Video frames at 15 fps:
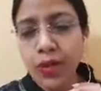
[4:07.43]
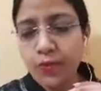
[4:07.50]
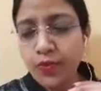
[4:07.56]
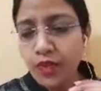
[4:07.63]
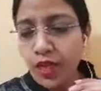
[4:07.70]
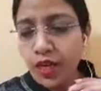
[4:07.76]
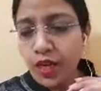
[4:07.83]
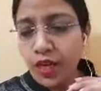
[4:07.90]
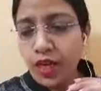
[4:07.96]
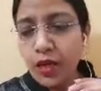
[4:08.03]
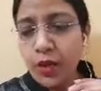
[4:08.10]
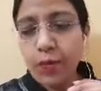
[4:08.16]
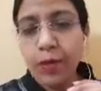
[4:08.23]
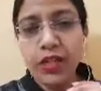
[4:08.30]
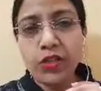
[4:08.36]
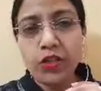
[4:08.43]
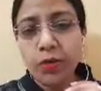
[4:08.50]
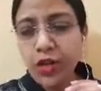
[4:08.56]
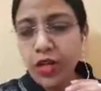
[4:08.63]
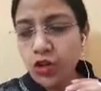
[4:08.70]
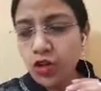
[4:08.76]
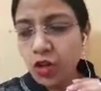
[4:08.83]
But Ramesh
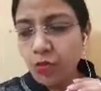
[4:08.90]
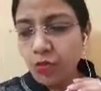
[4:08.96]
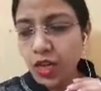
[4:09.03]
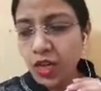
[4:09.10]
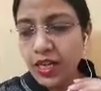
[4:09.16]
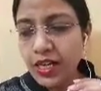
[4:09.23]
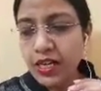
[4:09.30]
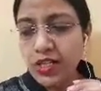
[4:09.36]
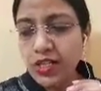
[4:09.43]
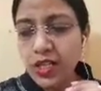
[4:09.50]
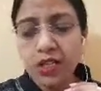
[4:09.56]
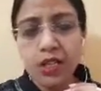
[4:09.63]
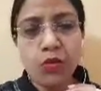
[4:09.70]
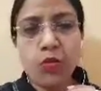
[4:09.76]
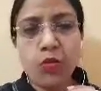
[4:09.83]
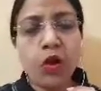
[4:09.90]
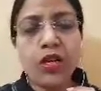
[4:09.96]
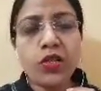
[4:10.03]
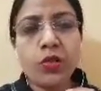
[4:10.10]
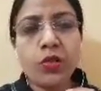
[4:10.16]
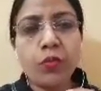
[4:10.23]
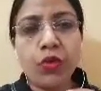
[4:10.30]
Sharma, he said that what is the
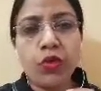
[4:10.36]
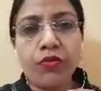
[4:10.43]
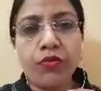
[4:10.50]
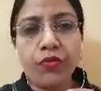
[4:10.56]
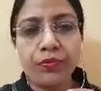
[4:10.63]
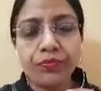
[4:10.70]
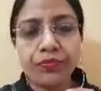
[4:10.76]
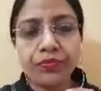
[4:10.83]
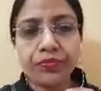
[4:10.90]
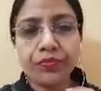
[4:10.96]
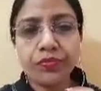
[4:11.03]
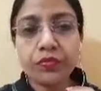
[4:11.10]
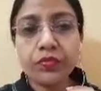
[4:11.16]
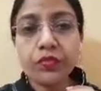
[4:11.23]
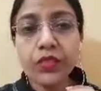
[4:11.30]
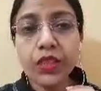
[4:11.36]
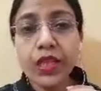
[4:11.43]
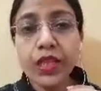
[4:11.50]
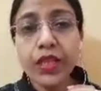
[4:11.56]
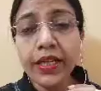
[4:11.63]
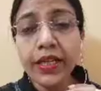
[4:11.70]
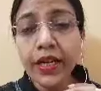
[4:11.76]
proof that I
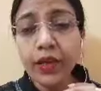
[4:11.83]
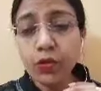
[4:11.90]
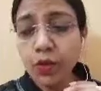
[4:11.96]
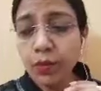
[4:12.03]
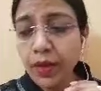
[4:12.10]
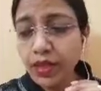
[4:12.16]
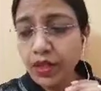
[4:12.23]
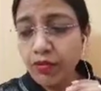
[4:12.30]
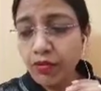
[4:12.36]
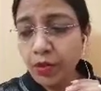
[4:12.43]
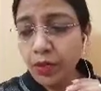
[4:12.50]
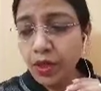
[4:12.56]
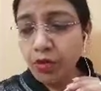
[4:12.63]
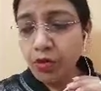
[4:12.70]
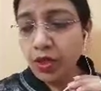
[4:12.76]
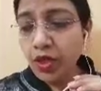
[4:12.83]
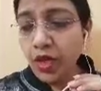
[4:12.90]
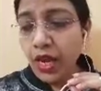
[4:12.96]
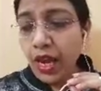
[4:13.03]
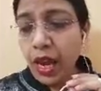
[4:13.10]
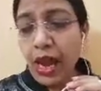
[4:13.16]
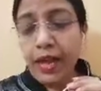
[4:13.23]
took money from you, and
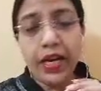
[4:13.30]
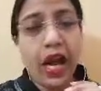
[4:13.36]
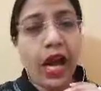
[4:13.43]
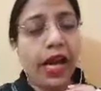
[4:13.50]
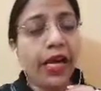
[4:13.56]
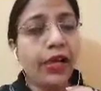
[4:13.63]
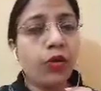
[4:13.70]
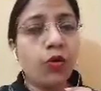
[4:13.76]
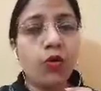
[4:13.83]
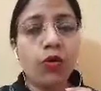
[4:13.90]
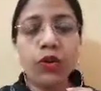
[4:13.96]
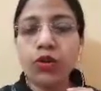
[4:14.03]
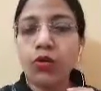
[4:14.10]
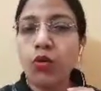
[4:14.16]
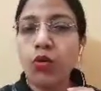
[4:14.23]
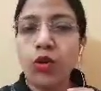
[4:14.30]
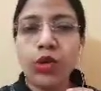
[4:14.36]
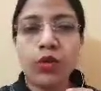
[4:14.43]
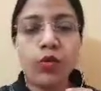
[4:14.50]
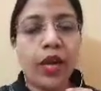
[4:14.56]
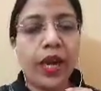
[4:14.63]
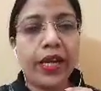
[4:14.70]
I don't owe you
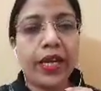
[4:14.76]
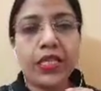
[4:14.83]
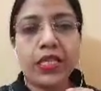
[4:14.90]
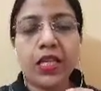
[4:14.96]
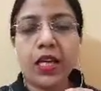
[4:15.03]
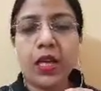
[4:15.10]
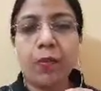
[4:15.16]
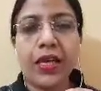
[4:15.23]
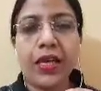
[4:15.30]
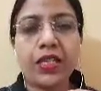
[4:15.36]
any single paisa.